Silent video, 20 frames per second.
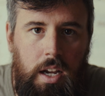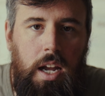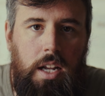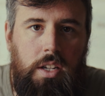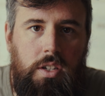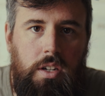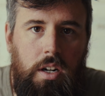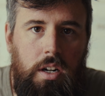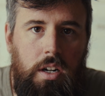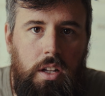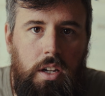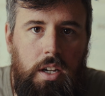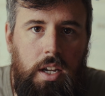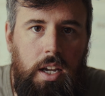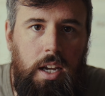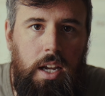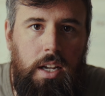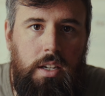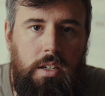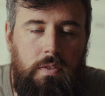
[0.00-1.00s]
and start
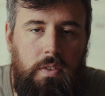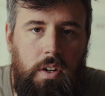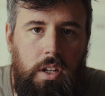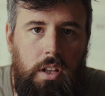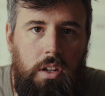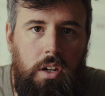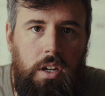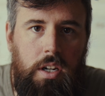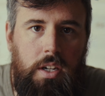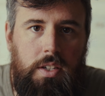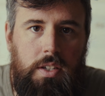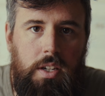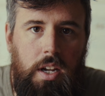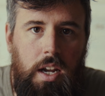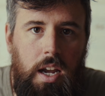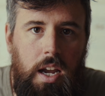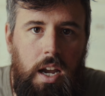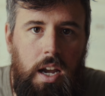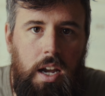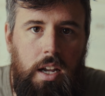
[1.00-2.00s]
looking at different looks
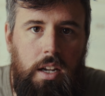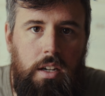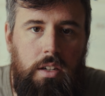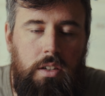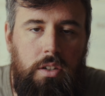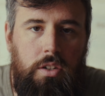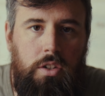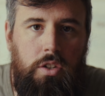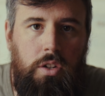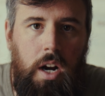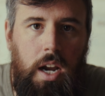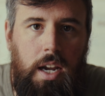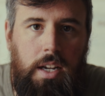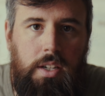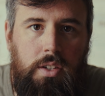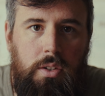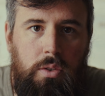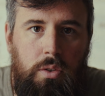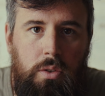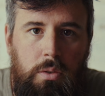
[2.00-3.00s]
and trying
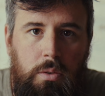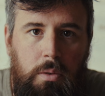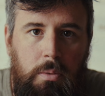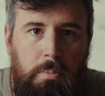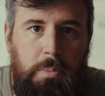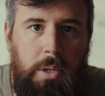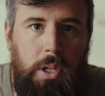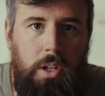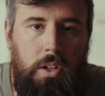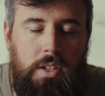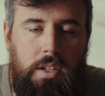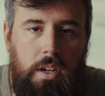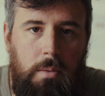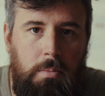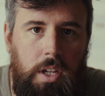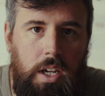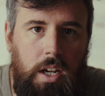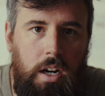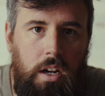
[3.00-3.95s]
to build something.